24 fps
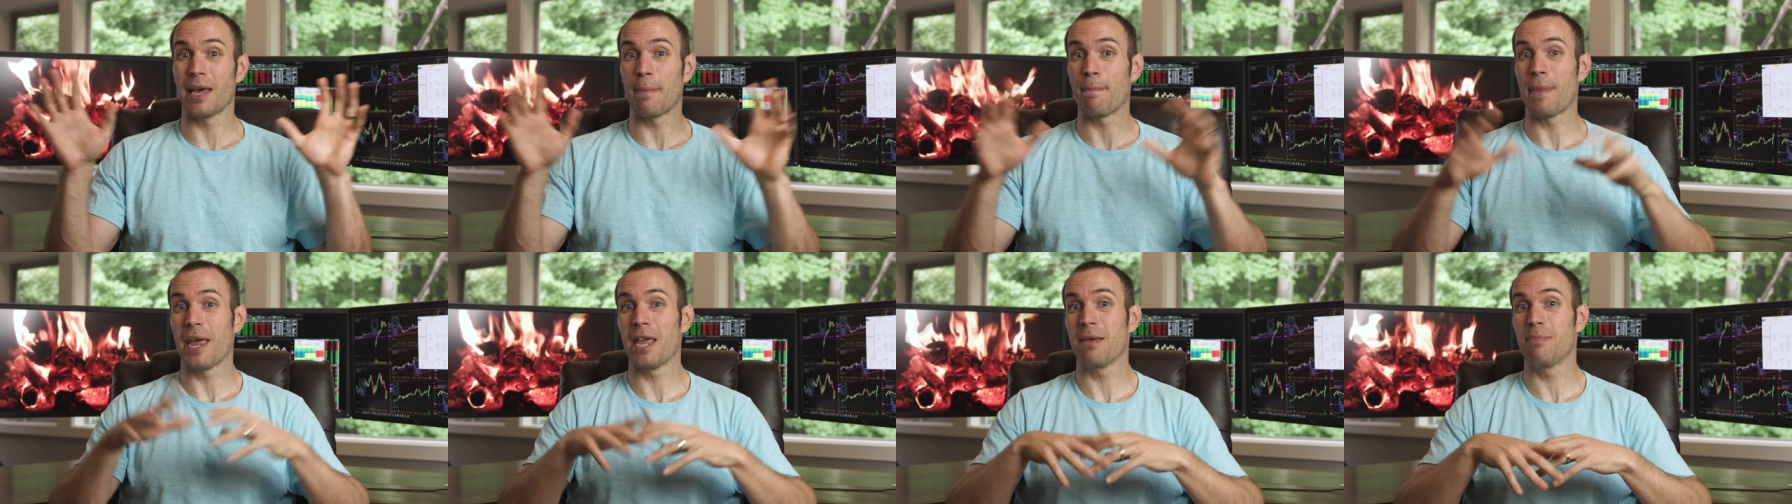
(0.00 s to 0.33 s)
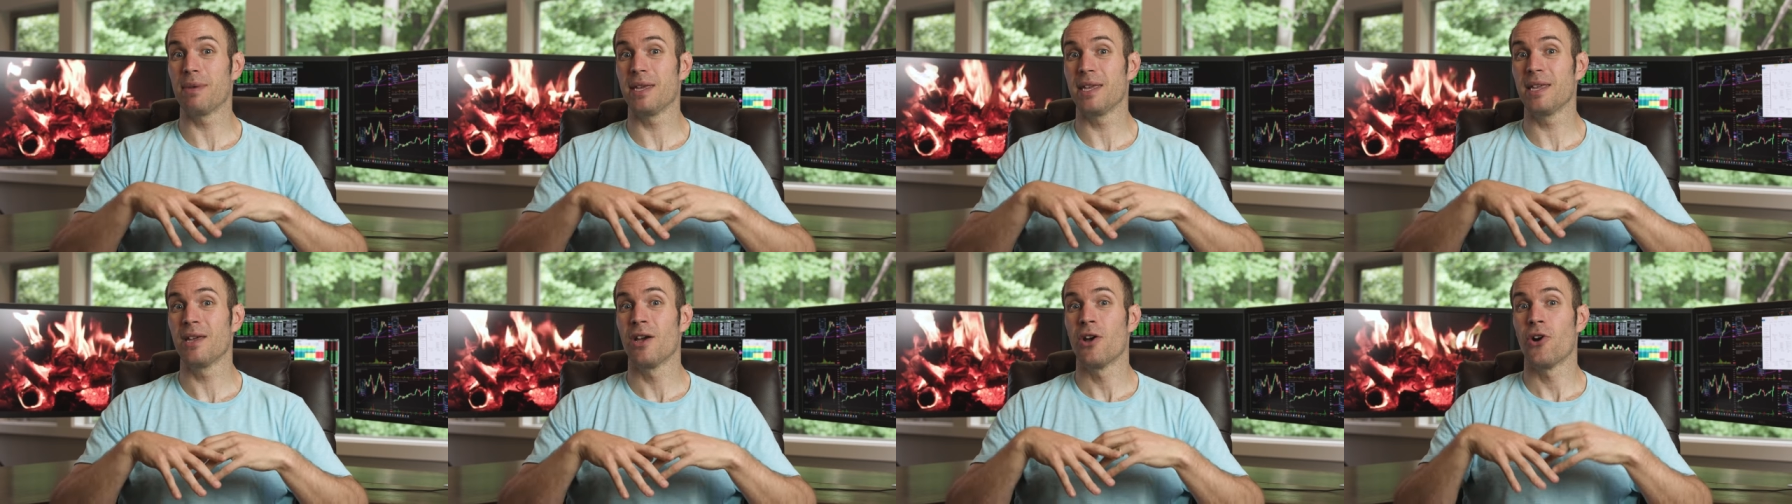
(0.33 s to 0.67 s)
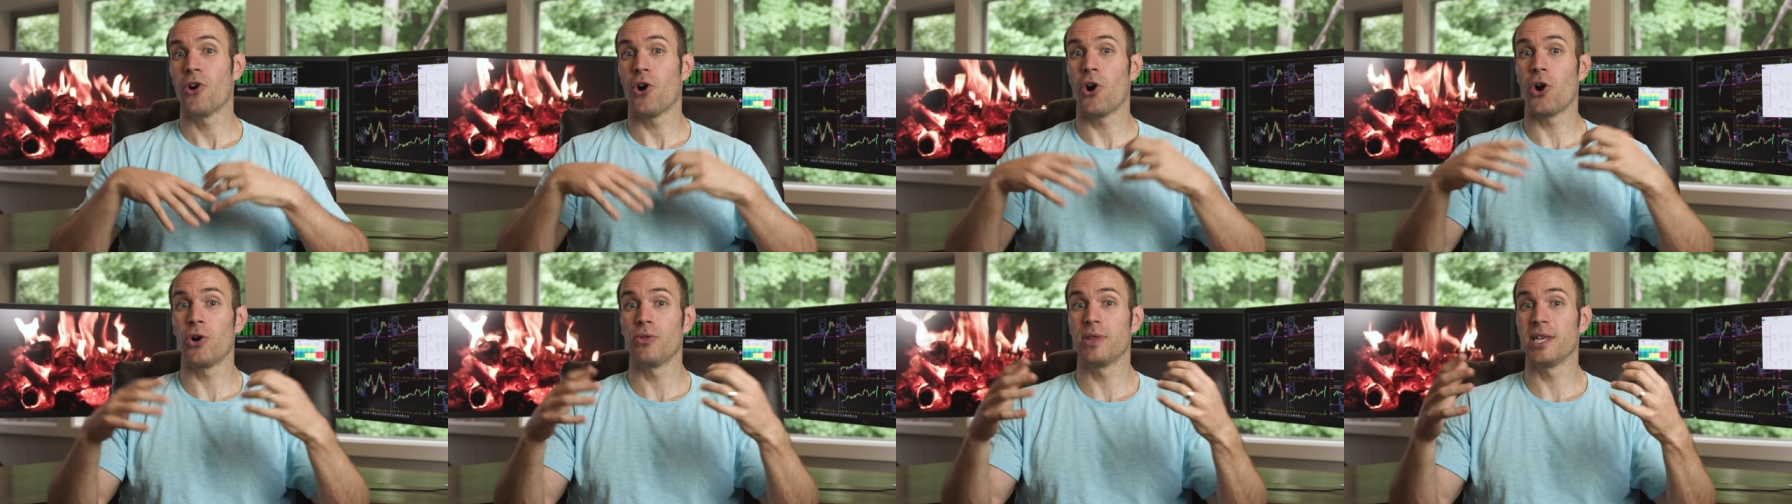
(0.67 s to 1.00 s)
that maybe
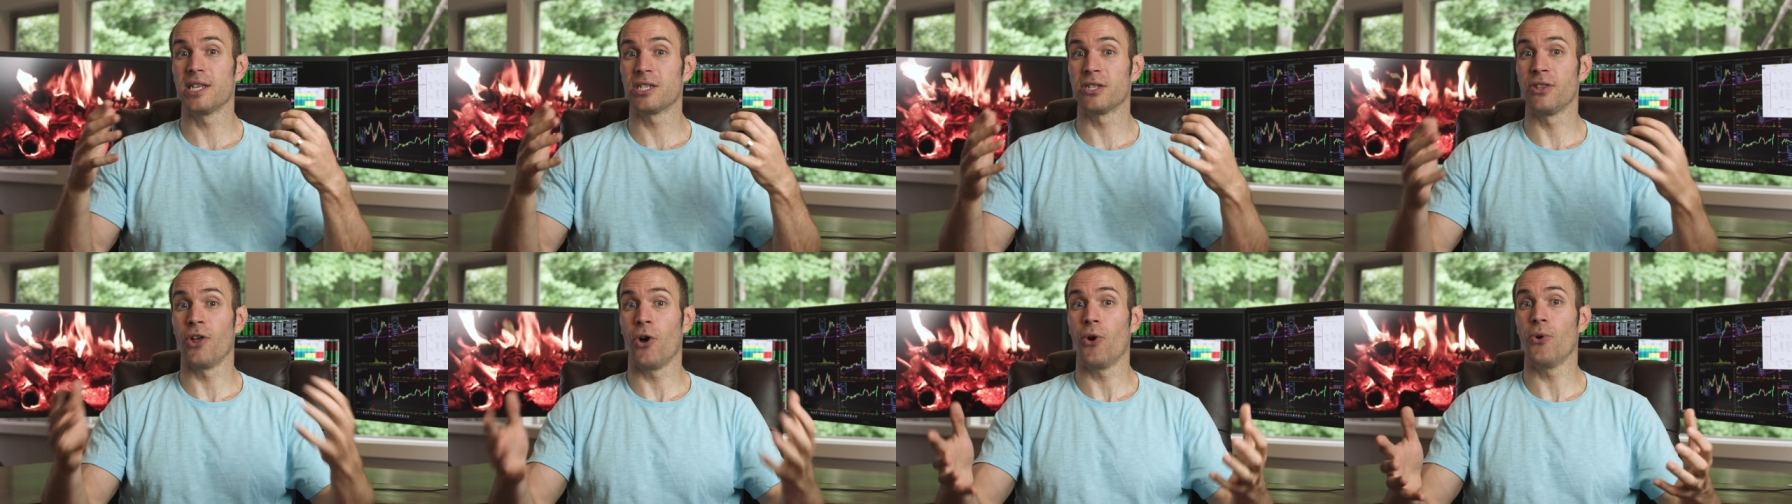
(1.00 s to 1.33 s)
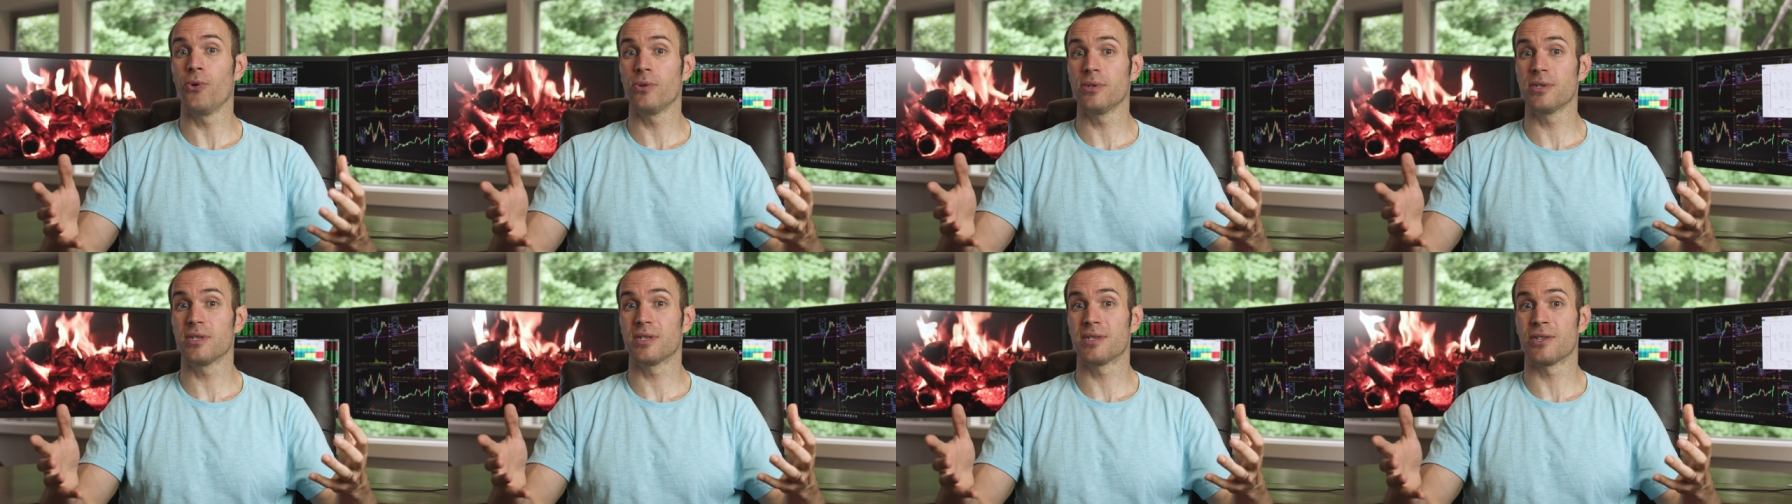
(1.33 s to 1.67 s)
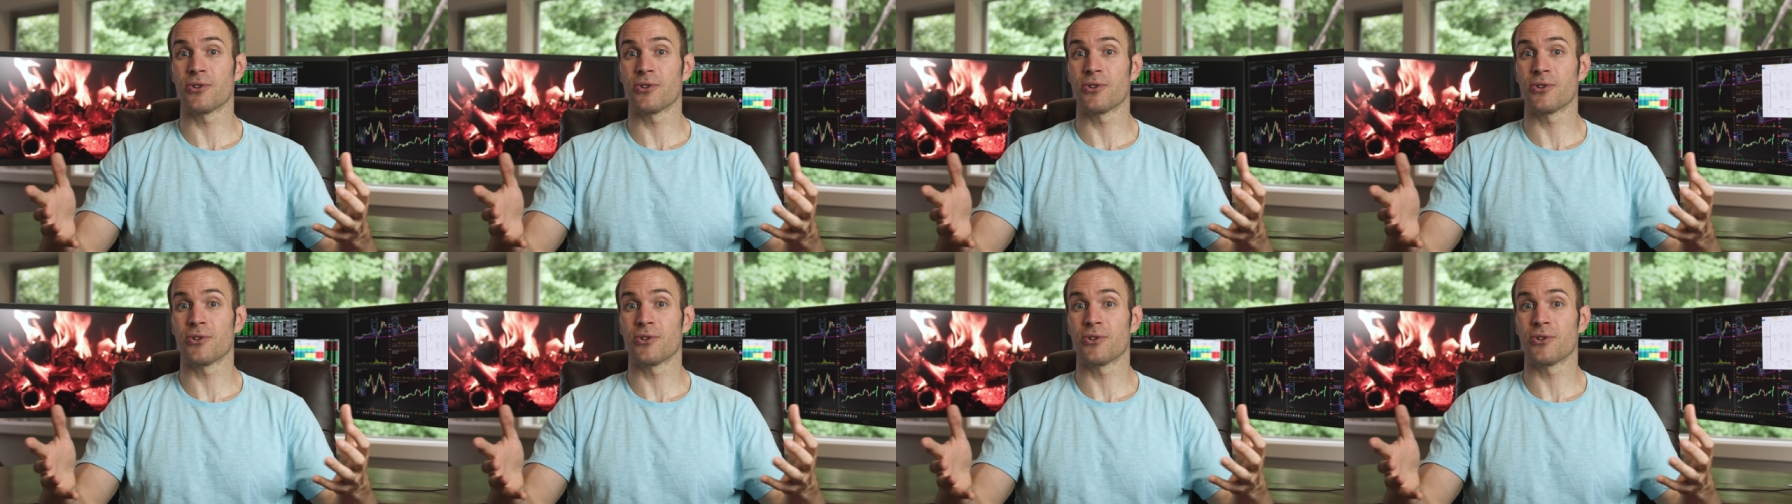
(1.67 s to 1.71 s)
all these loans